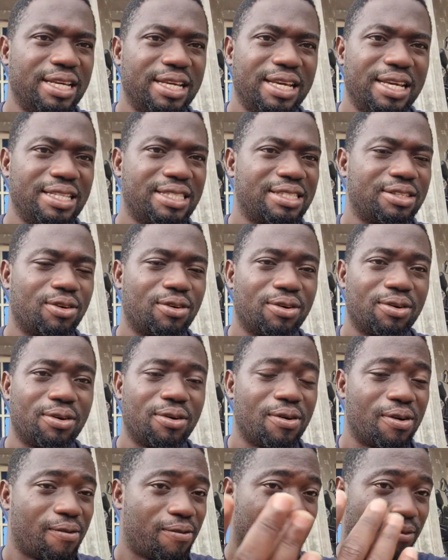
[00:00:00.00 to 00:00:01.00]
eight
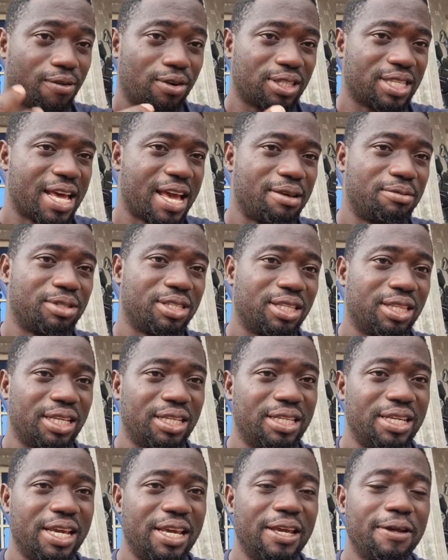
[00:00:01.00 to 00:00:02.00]
or four times in
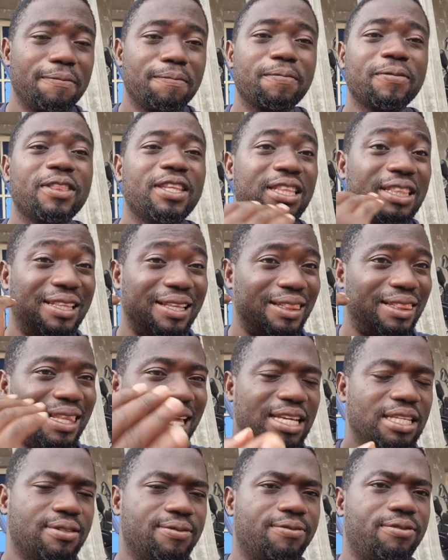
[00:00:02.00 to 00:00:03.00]
a day, the
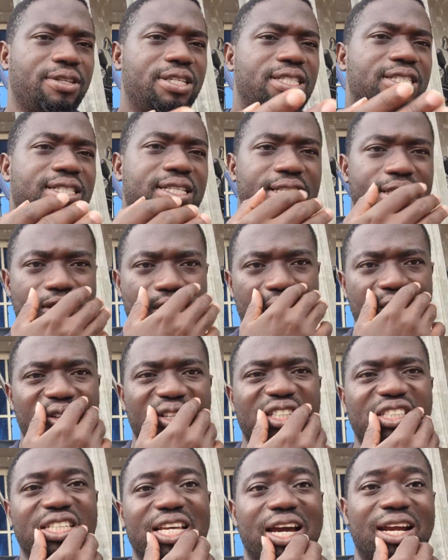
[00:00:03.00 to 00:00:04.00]
last feed is
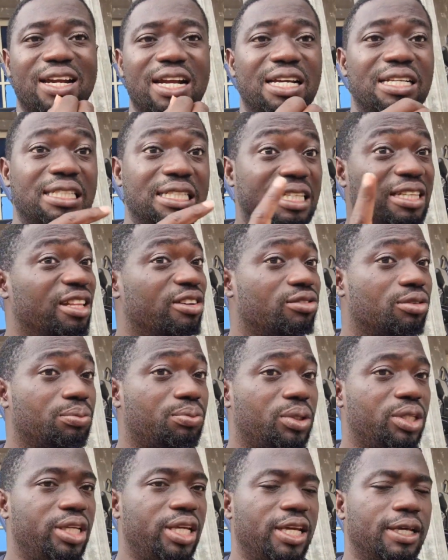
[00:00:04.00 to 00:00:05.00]
always around 11
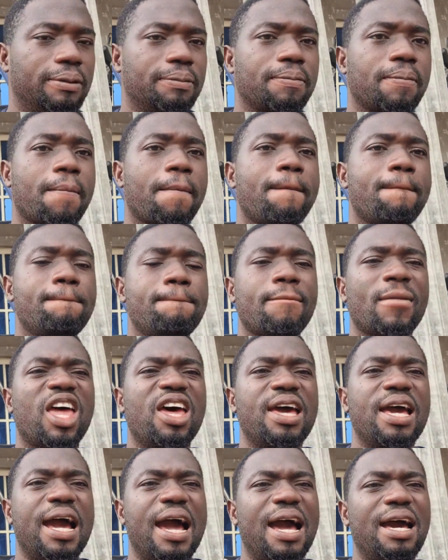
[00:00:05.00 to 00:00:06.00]
p.m.
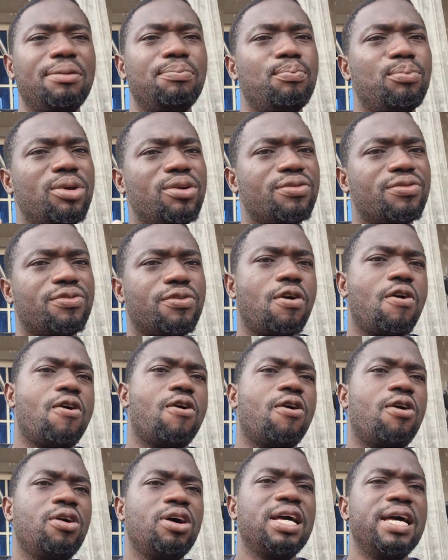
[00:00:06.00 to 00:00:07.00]
And
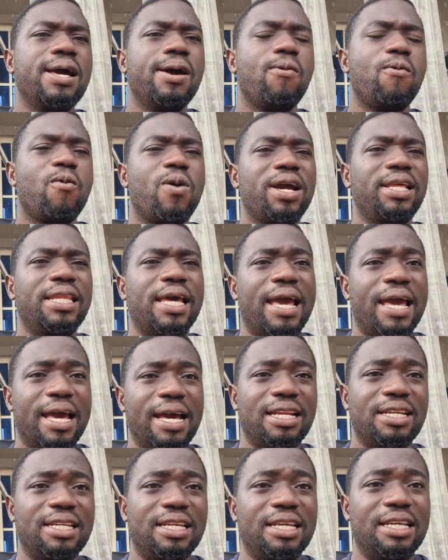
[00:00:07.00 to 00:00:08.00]
before, when I
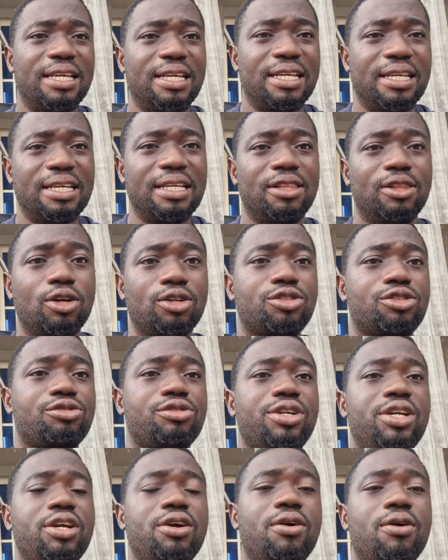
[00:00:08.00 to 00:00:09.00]
had the
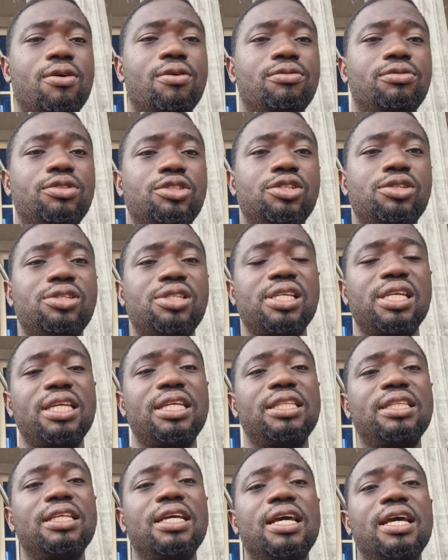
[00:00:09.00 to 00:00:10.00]
luxury of
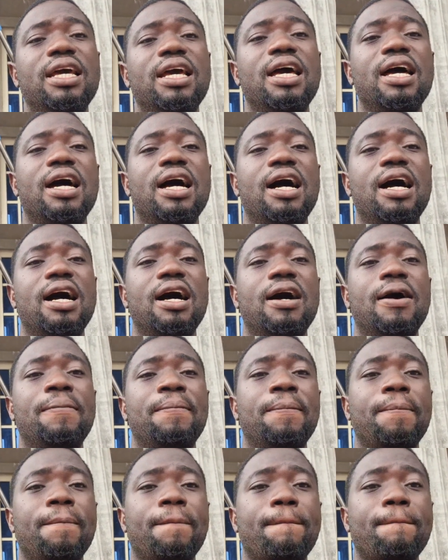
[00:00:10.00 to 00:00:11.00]
using
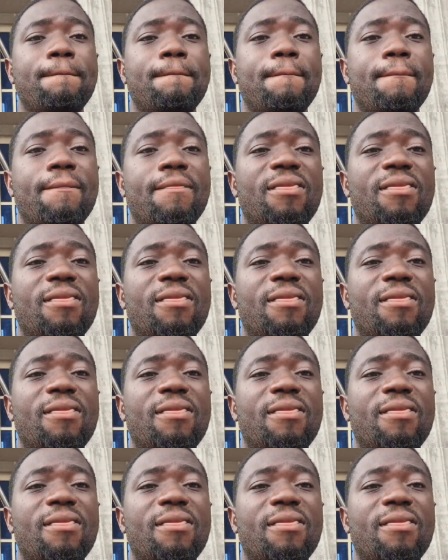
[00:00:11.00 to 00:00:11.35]
um,